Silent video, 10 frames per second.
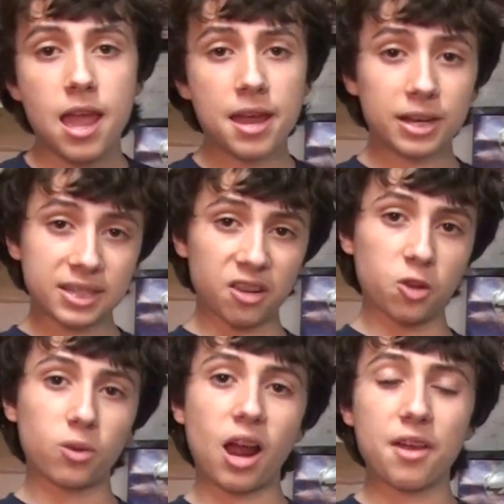and I tell
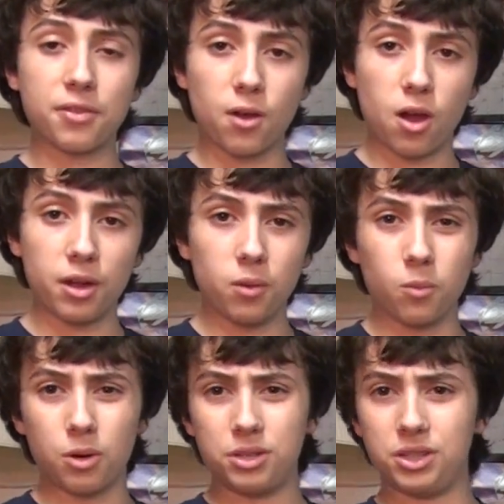you what I thought,
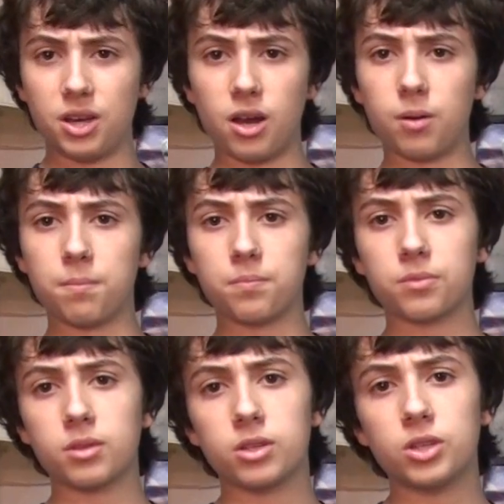
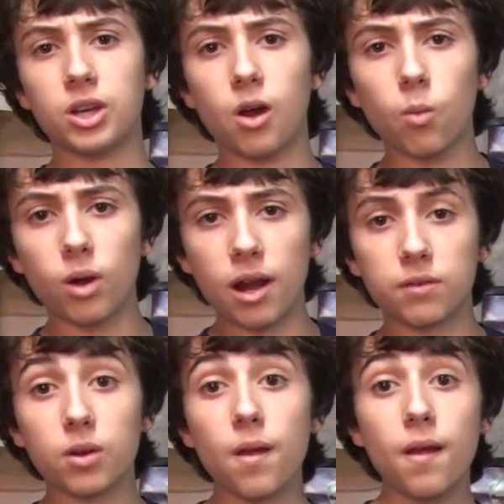
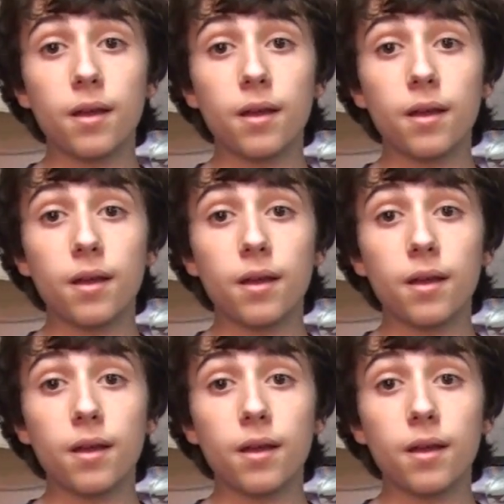whatever.